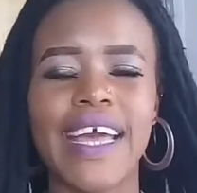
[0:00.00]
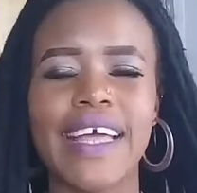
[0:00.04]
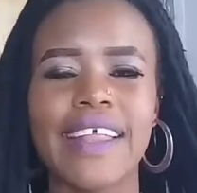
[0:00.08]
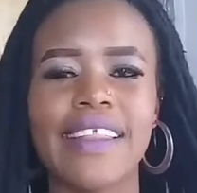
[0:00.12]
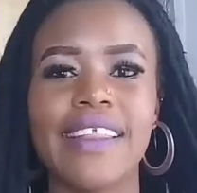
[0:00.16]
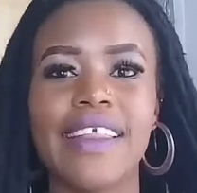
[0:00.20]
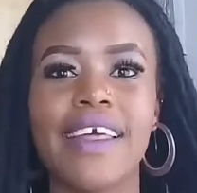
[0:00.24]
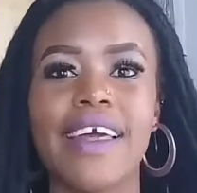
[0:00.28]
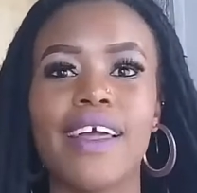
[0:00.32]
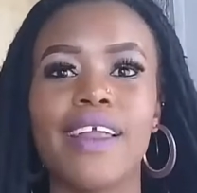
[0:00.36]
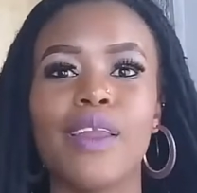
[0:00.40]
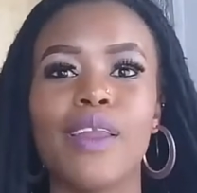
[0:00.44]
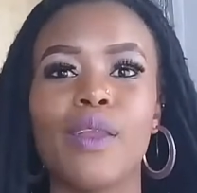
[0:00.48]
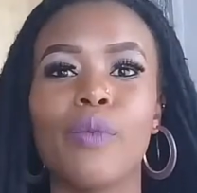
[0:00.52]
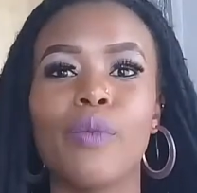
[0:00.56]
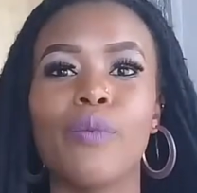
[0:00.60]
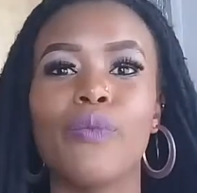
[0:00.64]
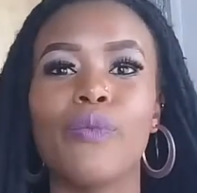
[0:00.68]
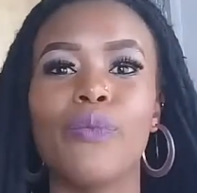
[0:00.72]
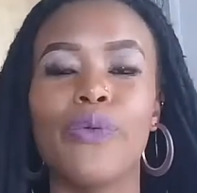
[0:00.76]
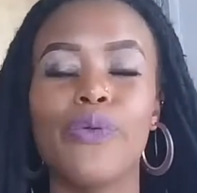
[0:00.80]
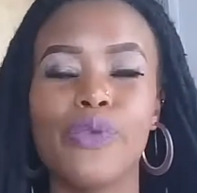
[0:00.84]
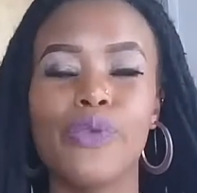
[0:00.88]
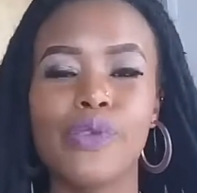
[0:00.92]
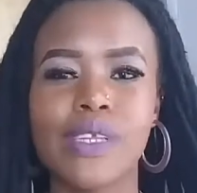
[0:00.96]
and then
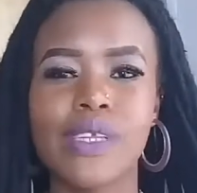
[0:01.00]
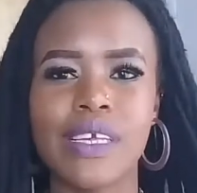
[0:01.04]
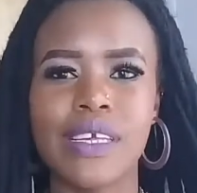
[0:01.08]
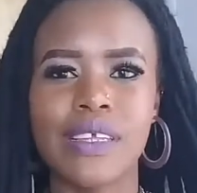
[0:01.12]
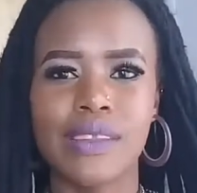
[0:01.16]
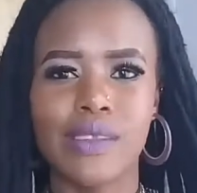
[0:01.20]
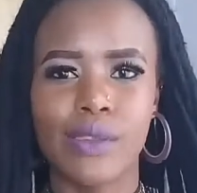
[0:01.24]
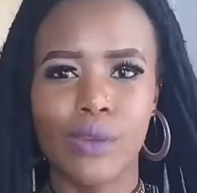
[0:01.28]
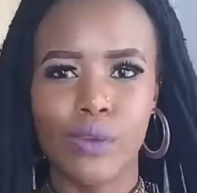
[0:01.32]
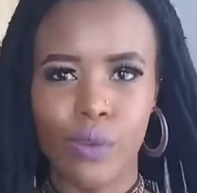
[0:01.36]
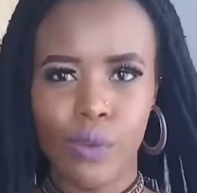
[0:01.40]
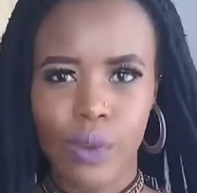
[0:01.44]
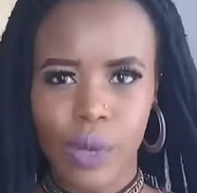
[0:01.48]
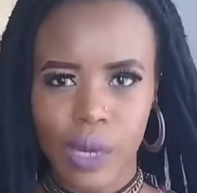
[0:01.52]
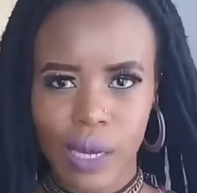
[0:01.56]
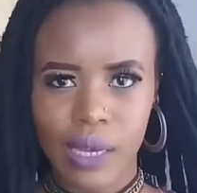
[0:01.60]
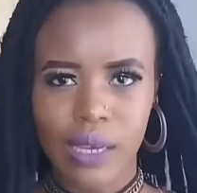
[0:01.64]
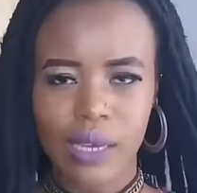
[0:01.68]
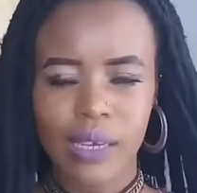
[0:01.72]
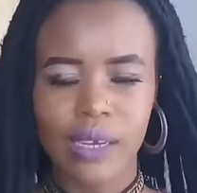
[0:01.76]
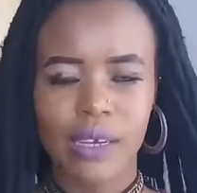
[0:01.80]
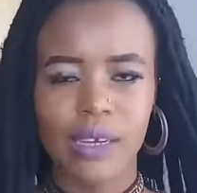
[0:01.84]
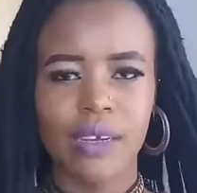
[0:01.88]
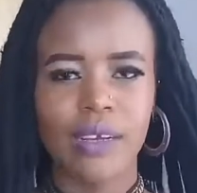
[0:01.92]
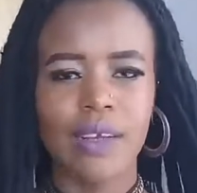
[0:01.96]
put in the
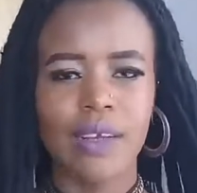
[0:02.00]
work.